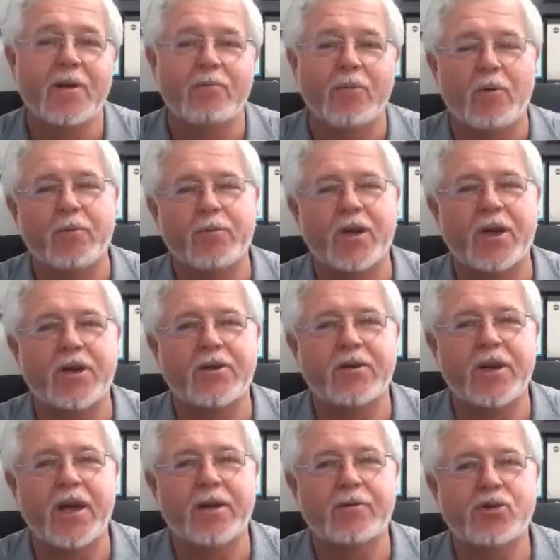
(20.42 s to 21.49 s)
Well, what we're going to do
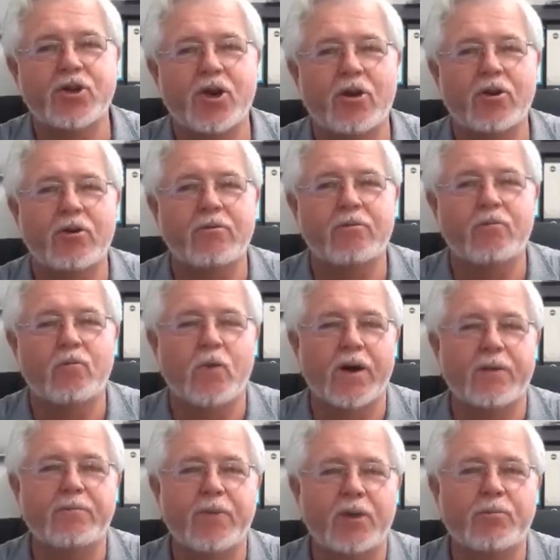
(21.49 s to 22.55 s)
now is show you
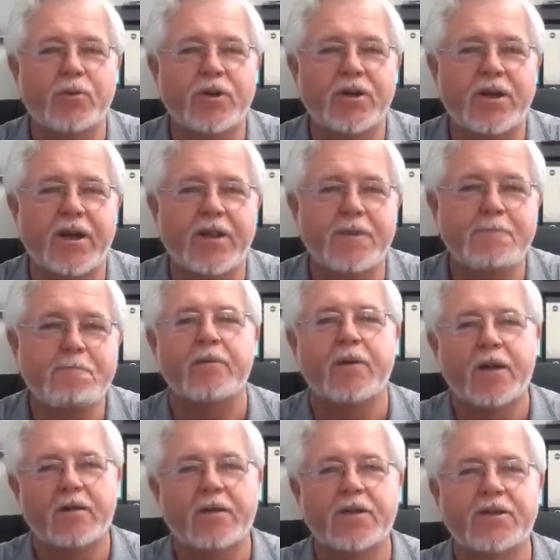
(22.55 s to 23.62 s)
one being put together.
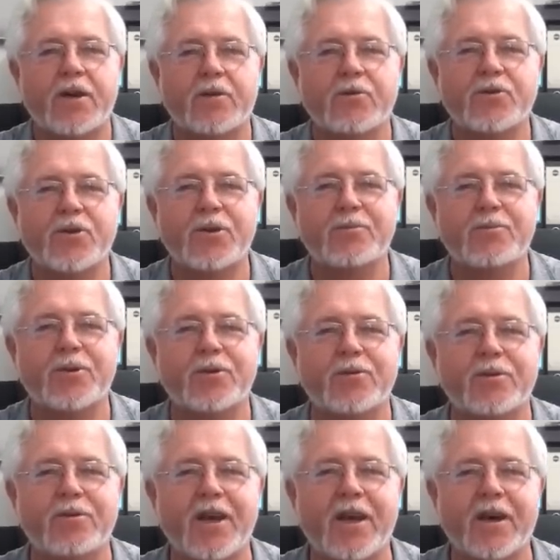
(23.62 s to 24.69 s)
Let's go and see them do
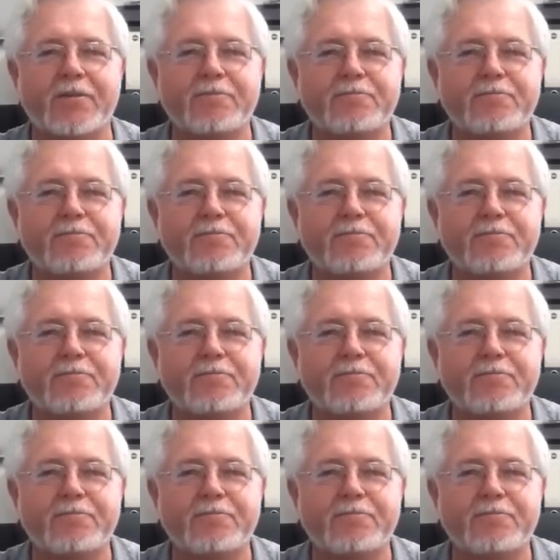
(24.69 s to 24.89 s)
it now.